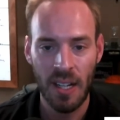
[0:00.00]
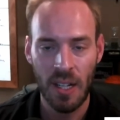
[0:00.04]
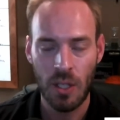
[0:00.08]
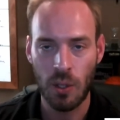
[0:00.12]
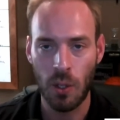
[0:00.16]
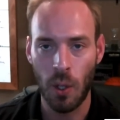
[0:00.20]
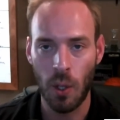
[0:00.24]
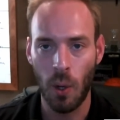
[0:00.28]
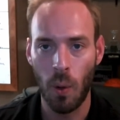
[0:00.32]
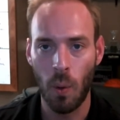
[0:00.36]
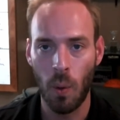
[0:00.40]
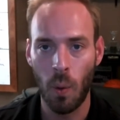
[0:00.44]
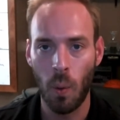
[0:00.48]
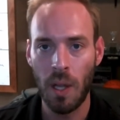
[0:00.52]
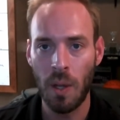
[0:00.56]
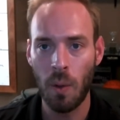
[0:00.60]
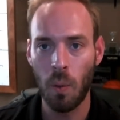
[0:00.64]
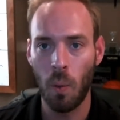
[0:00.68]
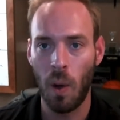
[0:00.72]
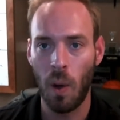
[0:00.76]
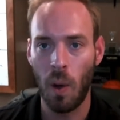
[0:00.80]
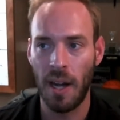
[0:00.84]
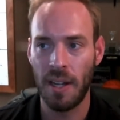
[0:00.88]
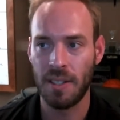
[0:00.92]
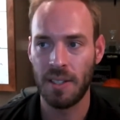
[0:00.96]
So we
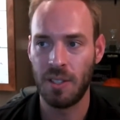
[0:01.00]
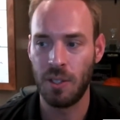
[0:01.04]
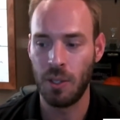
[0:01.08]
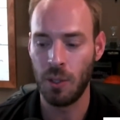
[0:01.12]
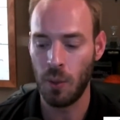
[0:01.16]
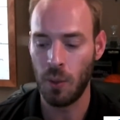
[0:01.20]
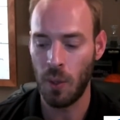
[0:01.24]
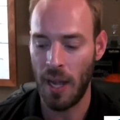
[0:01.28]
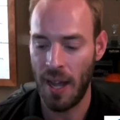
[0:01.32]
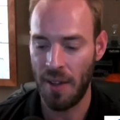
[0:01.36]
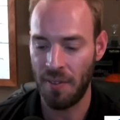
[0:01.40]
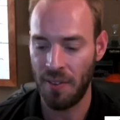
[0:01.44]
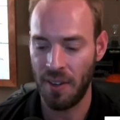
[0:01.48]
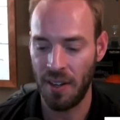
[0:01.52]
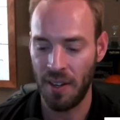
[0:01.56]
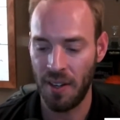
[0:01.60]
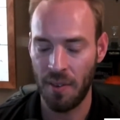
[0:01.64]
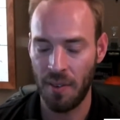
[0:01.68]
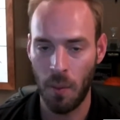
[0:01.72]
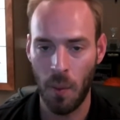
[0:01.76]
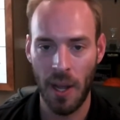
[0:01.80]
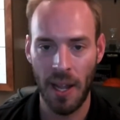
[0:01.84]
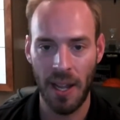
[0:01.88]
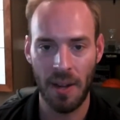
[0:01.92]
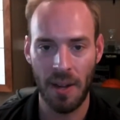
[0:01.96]
want to have it in
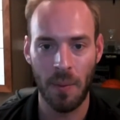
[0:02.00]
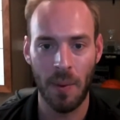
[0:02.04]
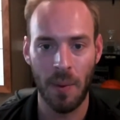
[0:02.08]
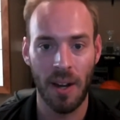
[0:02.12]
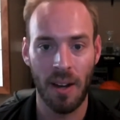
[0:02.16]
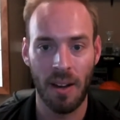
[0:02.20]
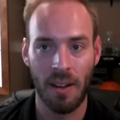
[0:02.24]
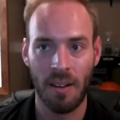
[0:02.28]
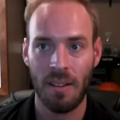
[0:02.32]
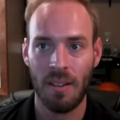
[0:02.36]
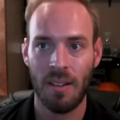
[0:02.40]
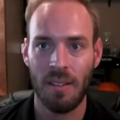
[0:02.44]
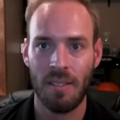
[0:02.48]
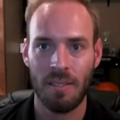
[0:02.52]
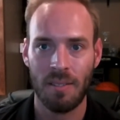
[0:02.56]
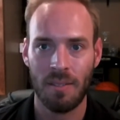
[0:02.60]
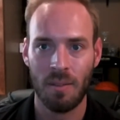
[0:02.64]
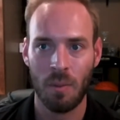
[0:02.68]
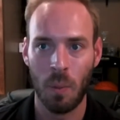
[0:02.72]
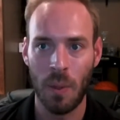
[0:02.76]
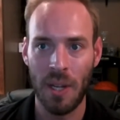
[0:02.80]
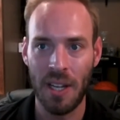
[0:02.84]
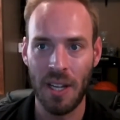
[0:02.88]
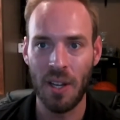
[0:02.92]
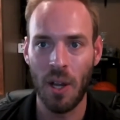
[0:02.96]
a way where
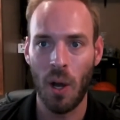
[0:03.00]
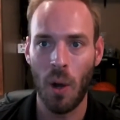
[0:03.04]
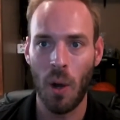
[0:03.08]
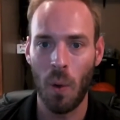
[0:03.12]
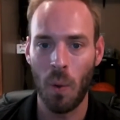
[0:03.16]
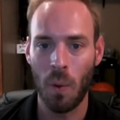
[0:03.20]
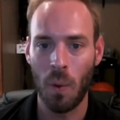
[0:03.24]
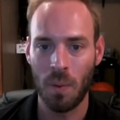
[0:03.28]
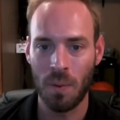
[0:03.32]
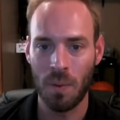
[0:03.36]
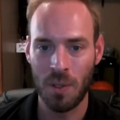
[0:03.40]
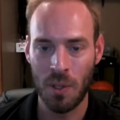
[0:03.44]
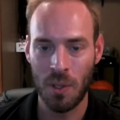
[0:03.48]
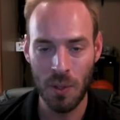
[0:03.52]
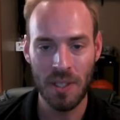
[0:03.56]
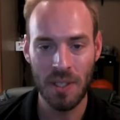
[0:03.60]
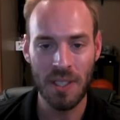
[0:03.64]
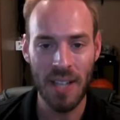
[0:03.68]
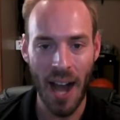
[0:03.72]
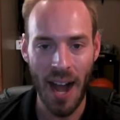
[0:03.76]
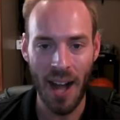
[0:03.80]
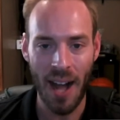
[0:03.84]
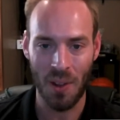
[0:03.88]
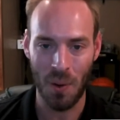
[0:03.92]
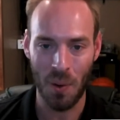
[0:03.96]
we know to the
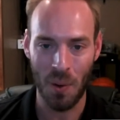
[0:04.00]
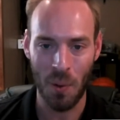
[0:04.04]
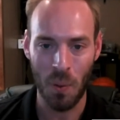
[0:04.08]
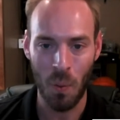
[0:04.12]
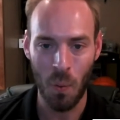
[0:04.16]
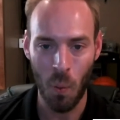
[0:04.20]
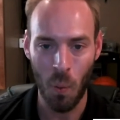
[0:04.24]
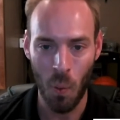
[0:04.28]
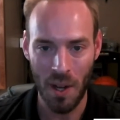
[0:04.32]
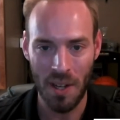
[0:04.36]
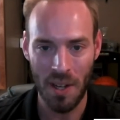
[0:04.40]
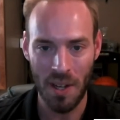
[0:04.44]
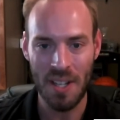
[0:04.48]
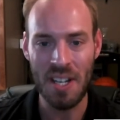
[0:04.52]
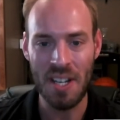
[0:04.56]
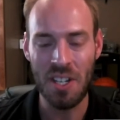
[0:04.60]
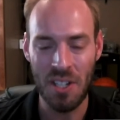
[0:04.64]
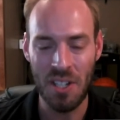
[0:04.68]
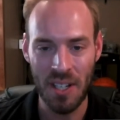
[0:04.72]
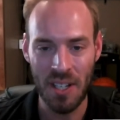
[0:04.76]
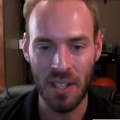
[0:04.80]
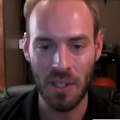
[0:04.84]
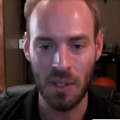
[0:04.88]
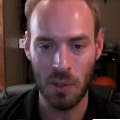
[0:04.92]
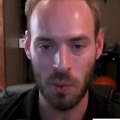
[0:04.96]
dollar what each
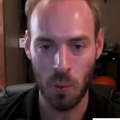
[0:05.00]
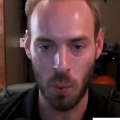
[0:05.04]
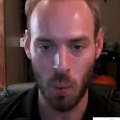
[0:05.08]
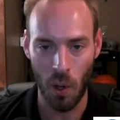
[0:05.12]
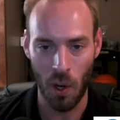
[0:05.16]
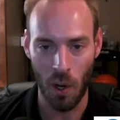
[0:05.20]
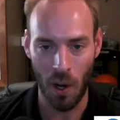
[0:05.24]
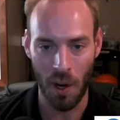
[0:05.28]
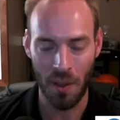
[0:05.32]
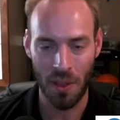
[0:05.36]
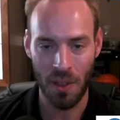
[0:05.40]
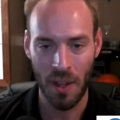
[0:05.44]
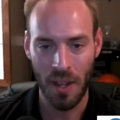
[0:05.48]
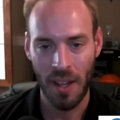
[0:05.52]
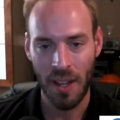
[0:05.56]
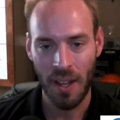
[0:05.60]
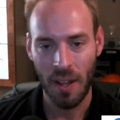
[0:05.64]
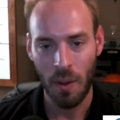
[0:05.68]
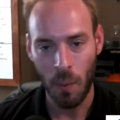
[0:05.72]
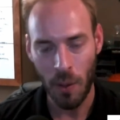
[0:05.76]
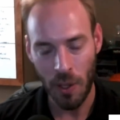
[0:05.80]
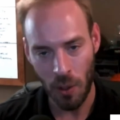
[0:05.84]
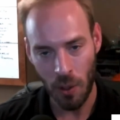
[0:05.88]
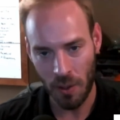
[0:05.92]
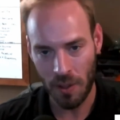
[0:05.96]
deal is worth.
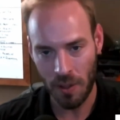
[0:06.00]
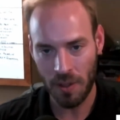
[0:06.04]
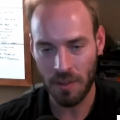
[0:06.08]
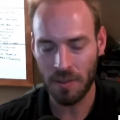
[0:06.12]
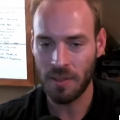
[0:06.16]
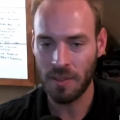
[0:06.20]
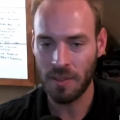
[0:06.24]
We don't,